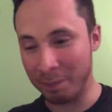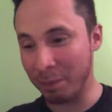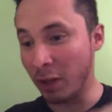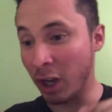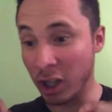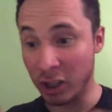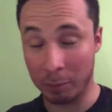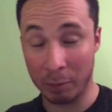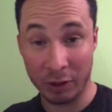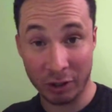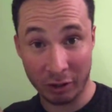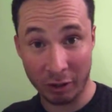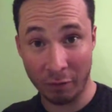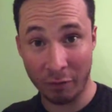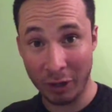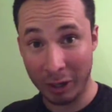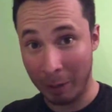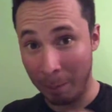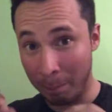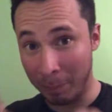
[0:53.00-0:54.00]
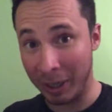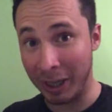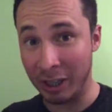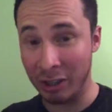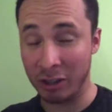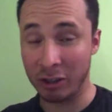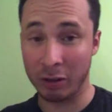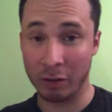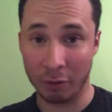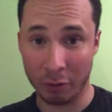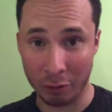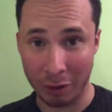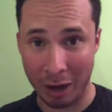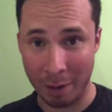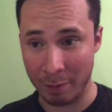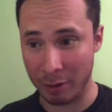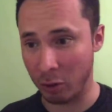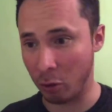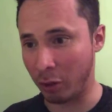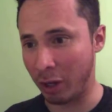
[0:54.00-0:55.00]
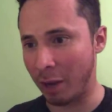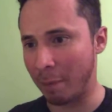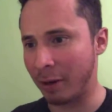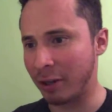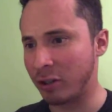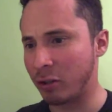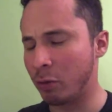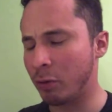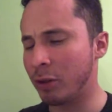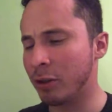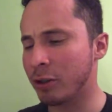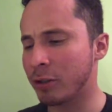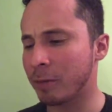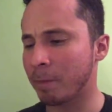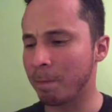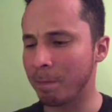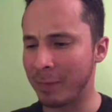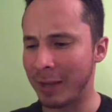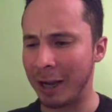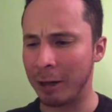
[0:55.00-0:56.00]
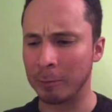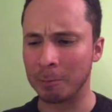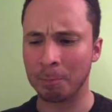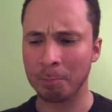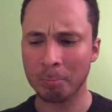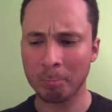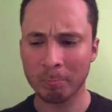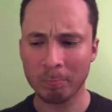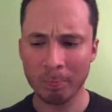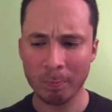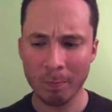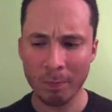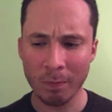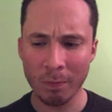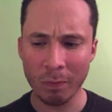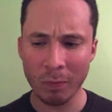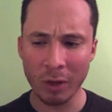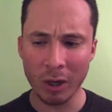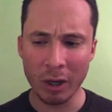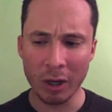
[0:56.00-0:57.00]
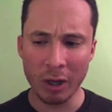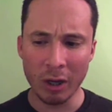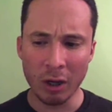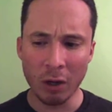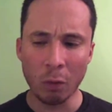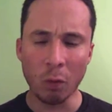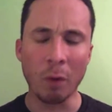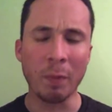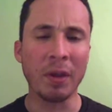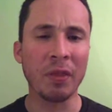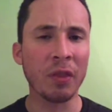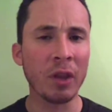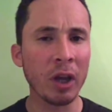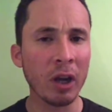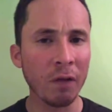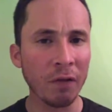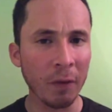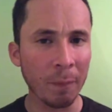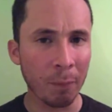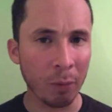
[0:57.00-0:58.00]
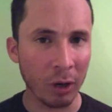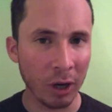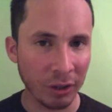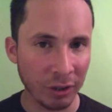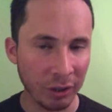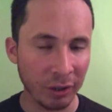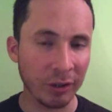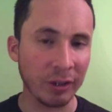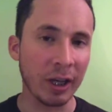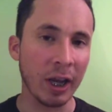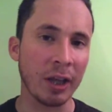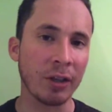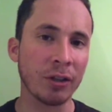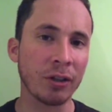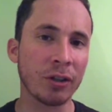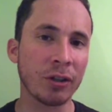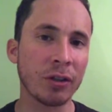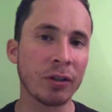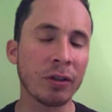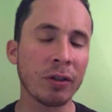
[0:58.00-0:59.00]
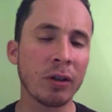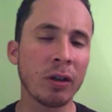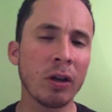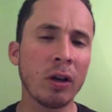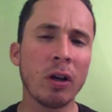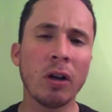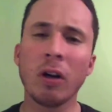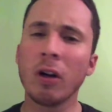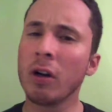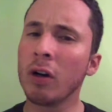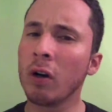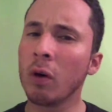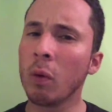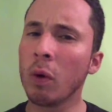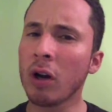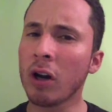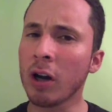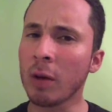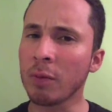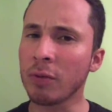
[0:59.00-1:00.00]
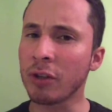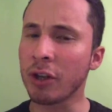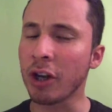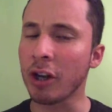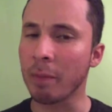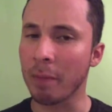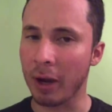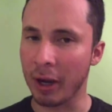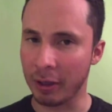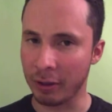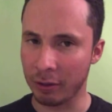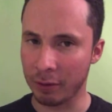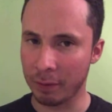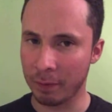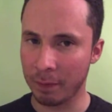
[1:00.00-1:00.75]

specific piece of grammar, okay, my students? Now, when we think of the present tense, what comes to your mind?